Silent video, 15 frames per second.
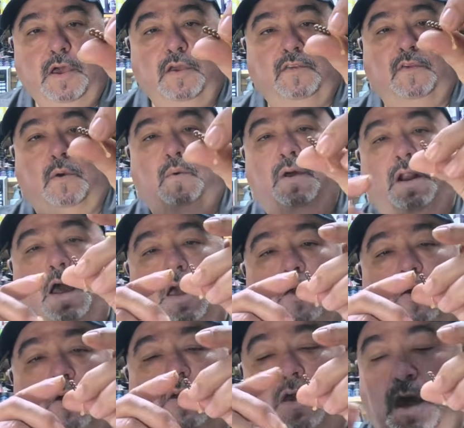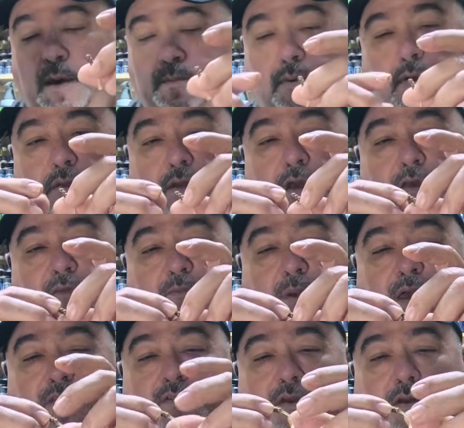So when I hook up on this,
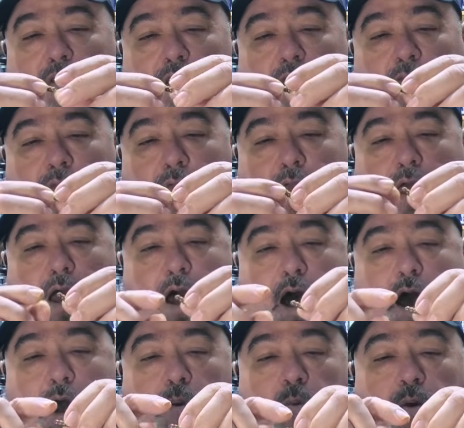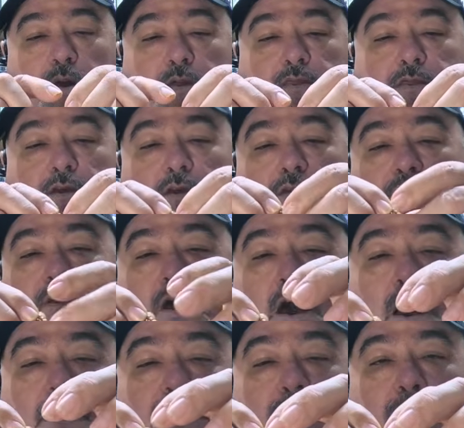basically, I want this
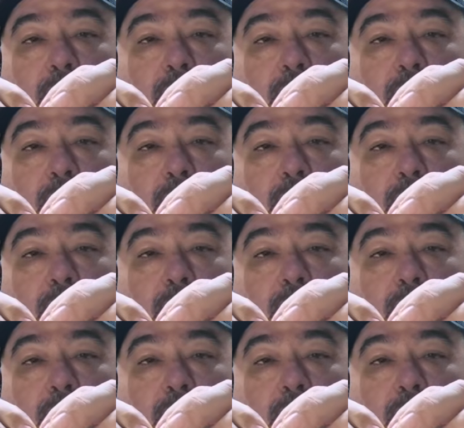copper